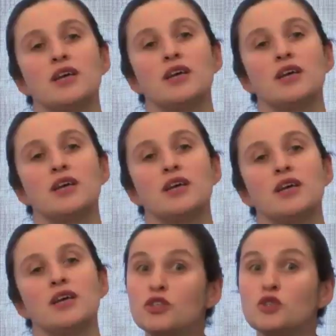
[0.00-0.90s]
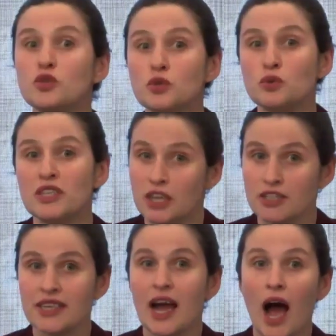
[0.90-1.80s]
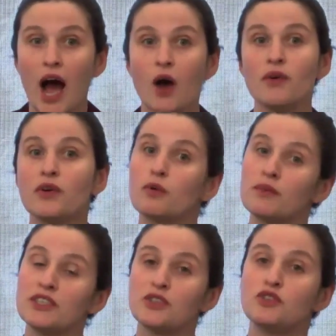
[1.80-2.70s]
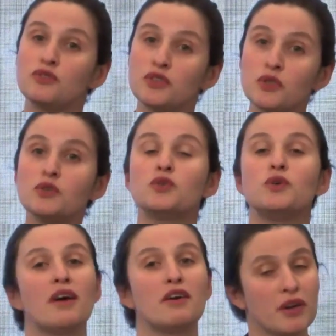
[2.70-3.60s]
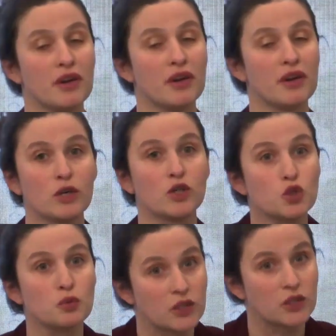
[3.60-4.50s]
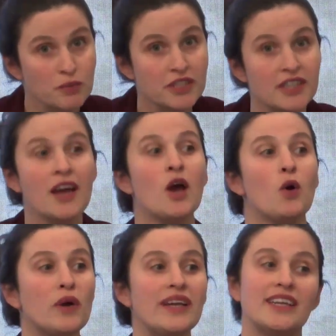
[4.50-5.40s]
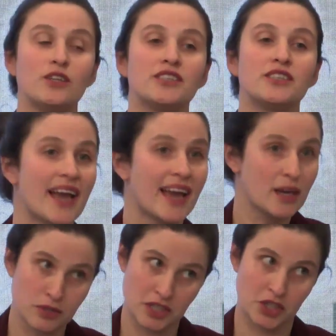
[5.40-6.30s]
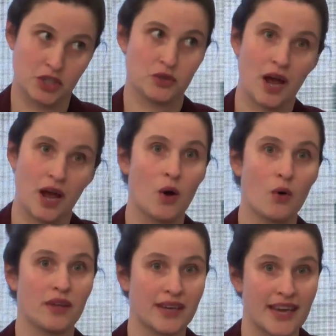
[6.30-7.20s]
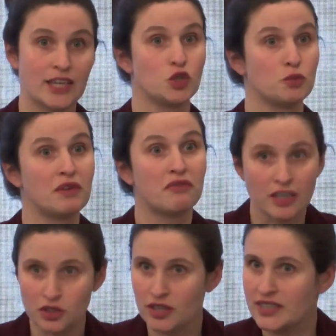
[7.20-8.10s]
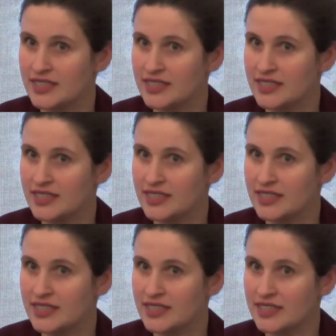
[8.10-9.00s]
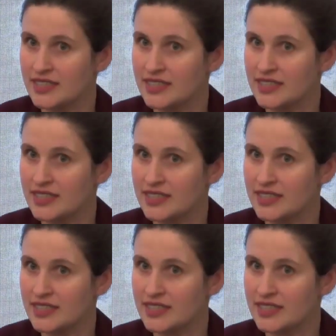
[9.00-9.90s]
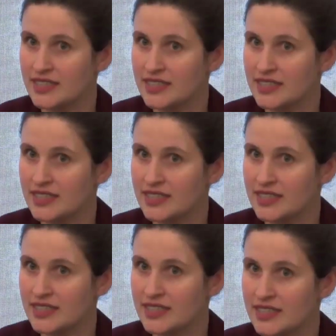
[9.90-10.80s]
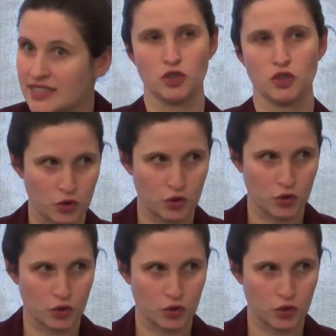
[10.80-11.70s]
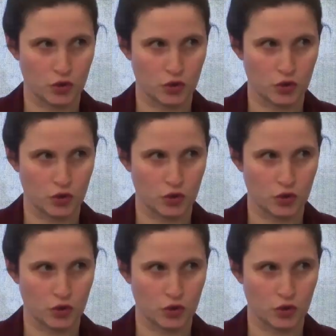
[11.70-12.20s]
limited to discussing how, in the Commission's view, the Huawei framework should be interpreted. We did not take any position on how the case should be factually decided as a matter for judges to do so. Very